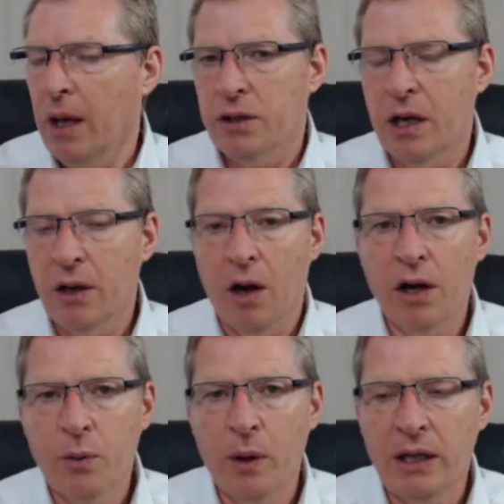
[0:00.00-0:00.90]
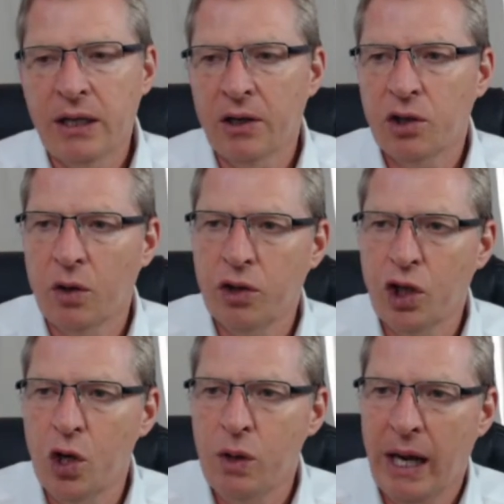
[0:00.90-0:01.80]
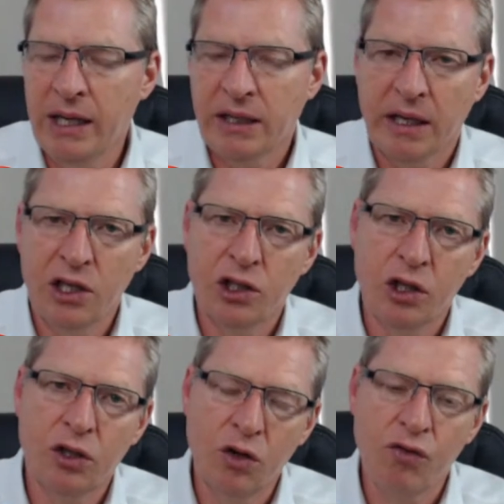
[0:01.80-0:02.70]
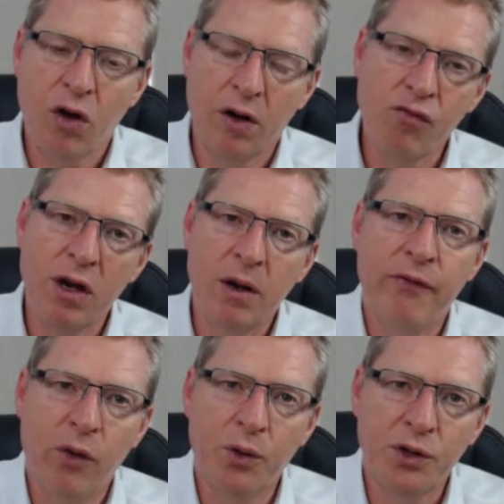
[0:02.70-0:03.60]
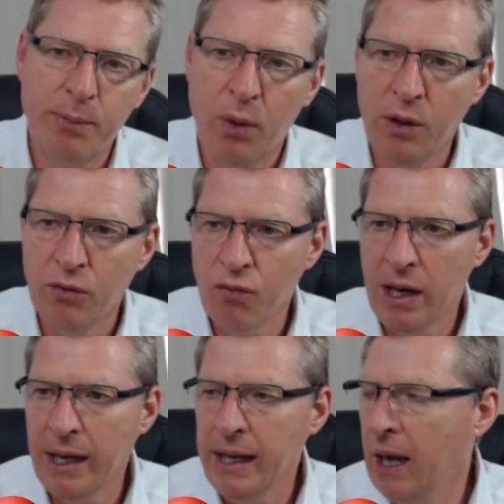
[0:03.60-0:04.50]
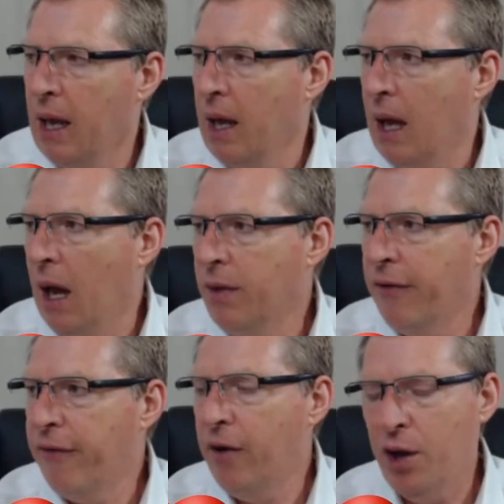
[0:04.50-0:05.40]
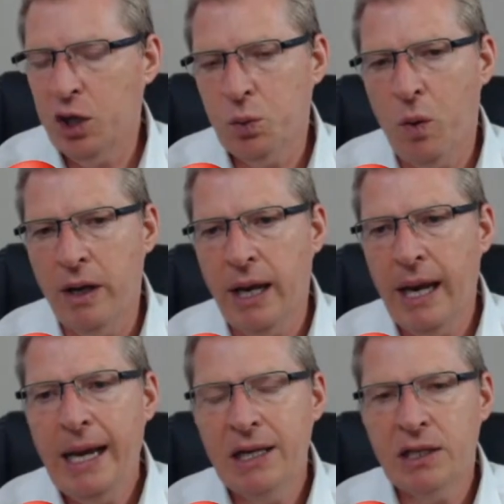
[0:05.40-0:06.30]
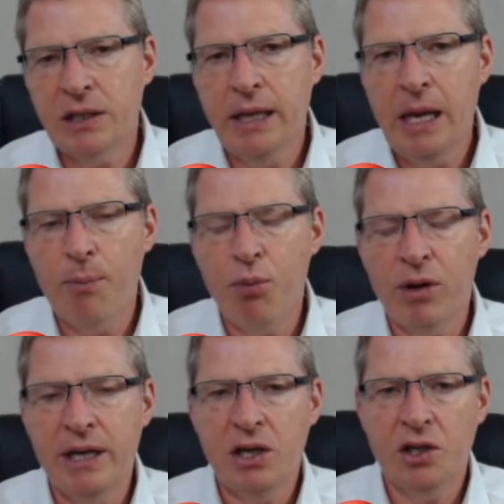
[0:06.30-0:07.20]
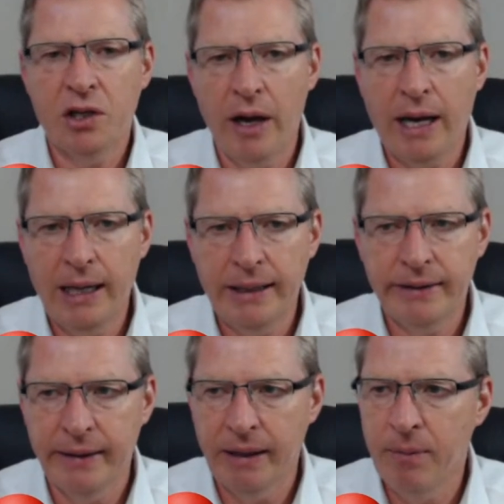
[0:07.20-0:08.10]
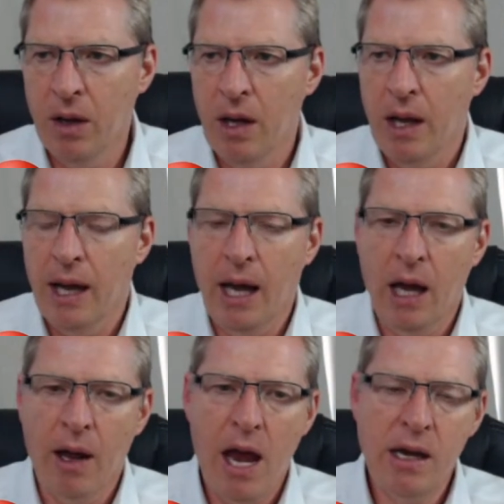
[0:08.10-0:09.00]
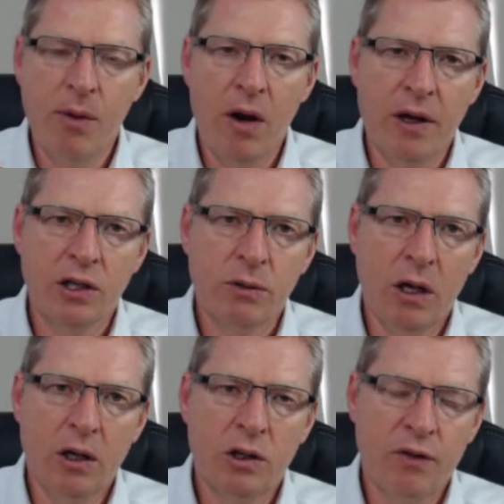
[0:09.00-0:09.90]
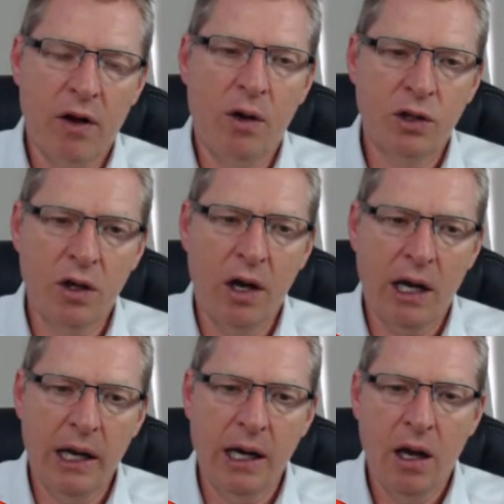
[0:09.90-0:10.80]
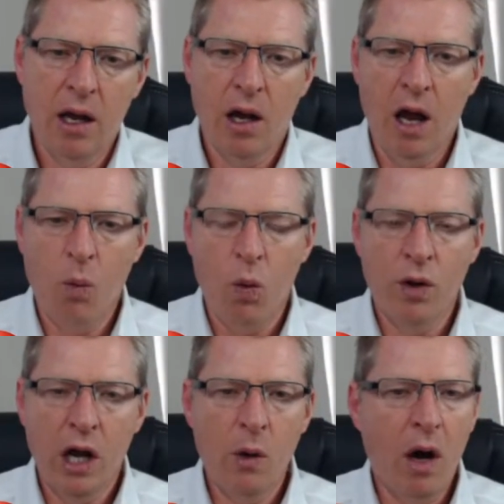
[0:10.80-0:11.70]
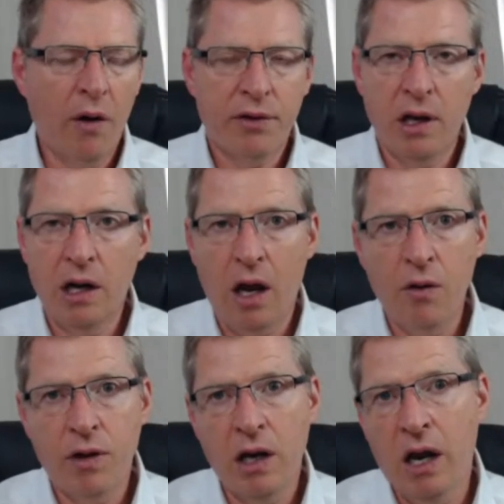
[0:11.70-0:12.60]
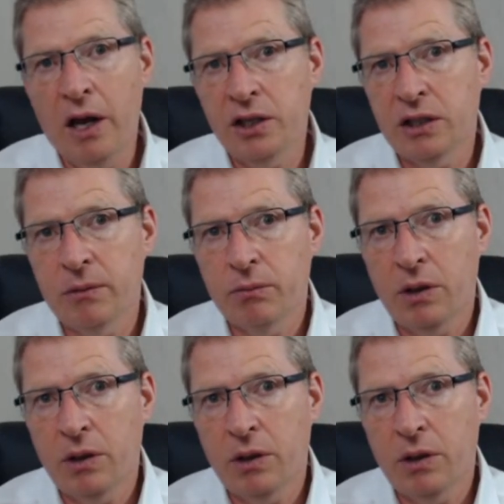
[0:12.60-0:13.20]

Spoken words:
So I'm going to quickly touch on 2 case studies just to kind of reinforce the point, really. The first one is the British cycling team. Anybody that's follows cycling will know over the last